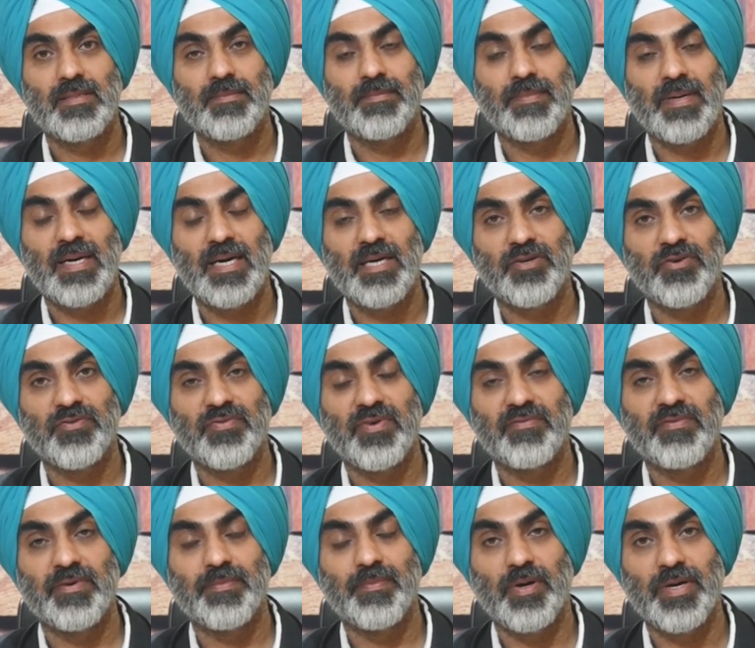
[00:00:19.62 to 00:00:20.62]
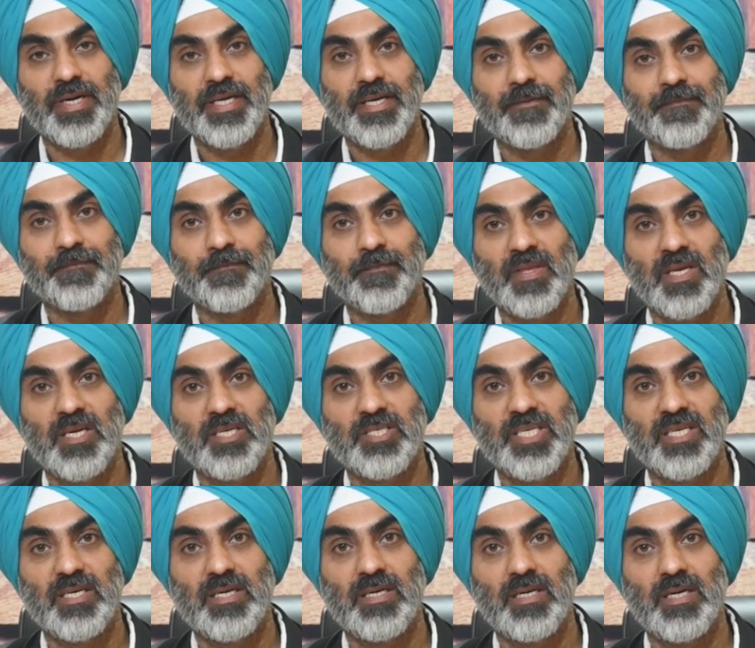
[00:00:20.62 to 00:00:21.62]
part of our body.
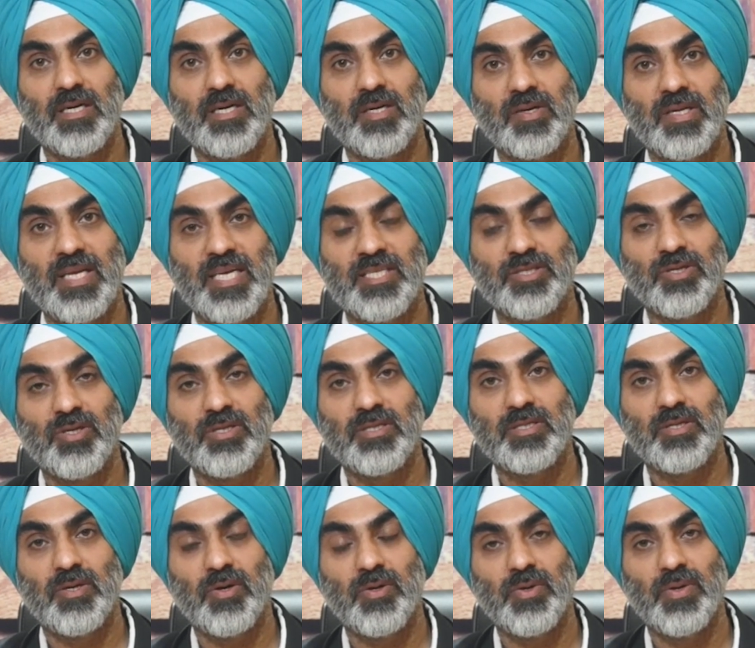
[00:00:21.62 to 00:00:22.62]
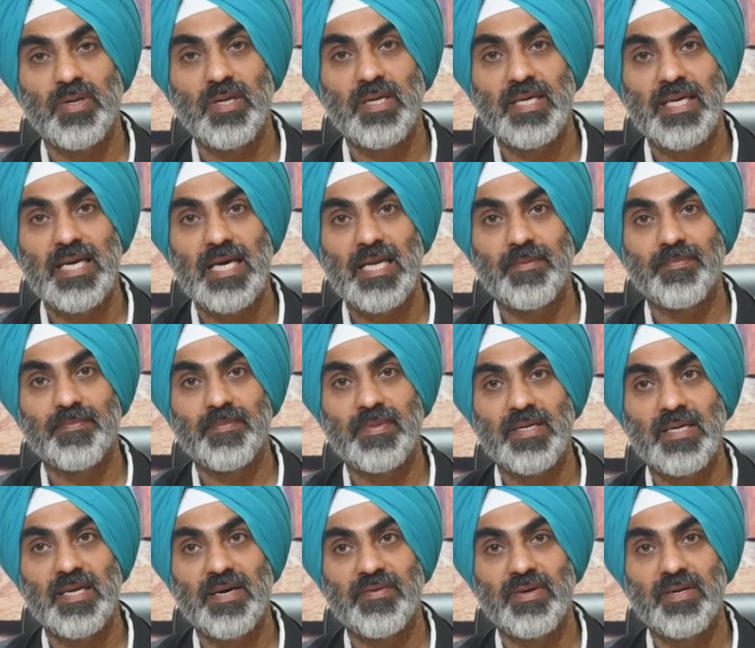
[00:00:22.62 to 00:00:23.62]
Cholesterols not only help
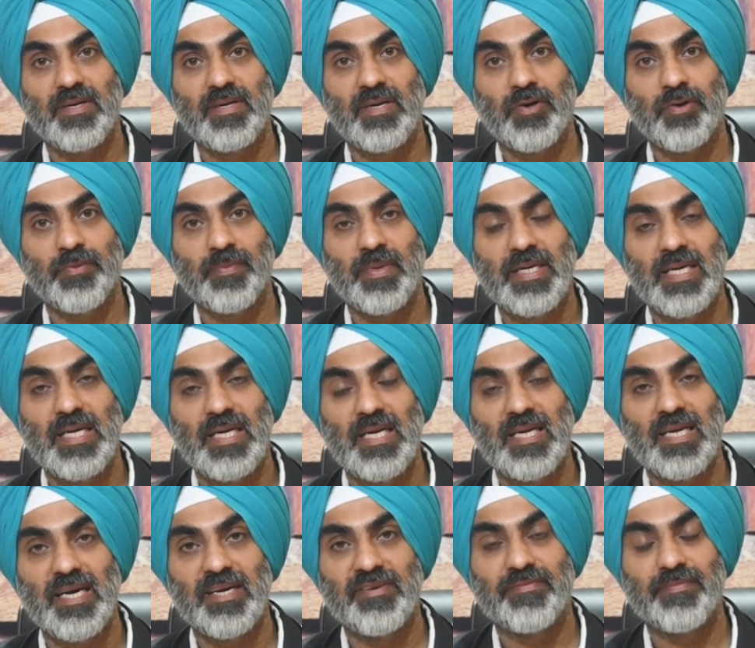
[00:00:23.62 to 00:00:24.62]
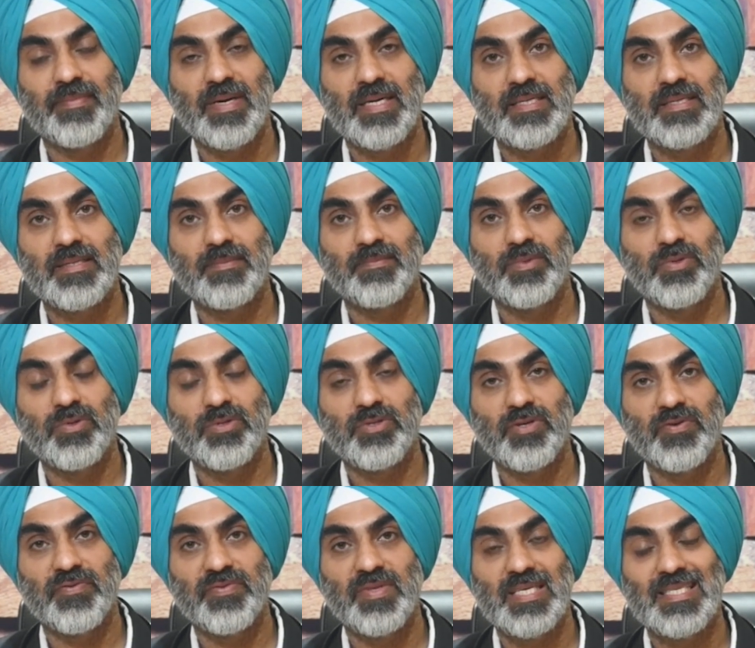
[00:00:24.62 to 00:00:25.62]
in our normal daily life, but
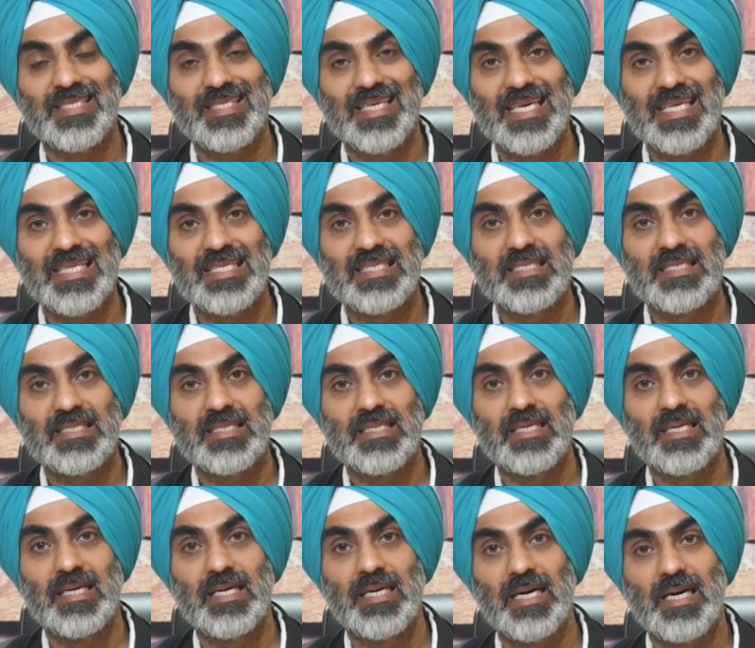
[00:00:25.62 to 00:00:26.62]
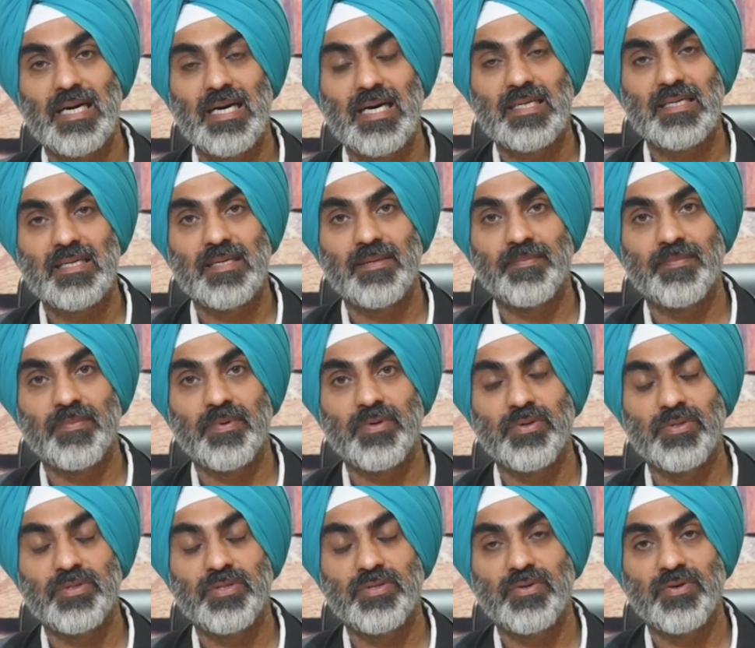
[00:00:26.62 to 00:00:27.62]
most of the cells are
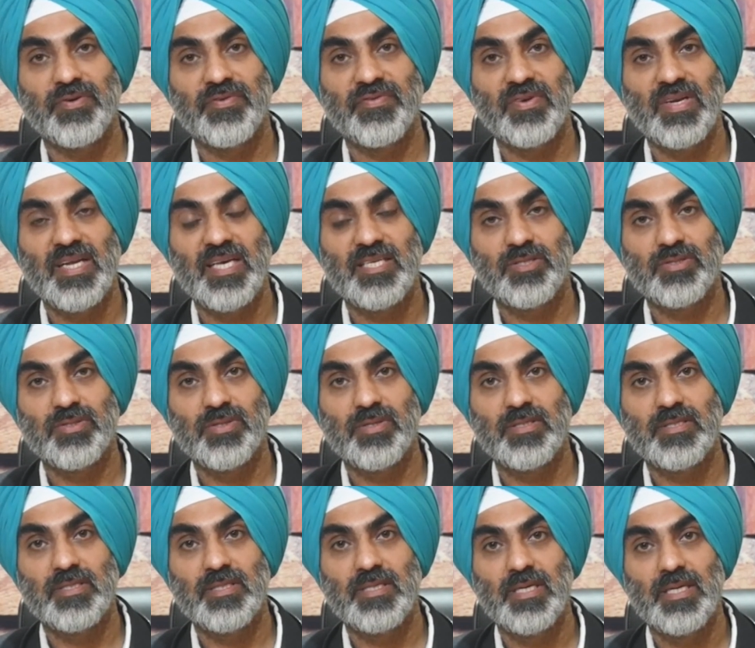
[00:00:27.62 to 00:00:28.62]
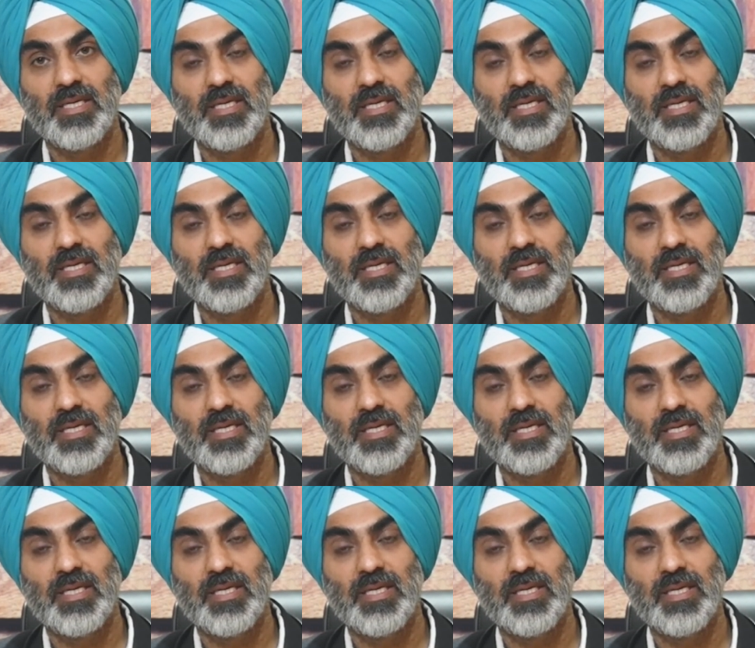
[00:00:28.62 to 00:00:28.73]
composed of cholesterols.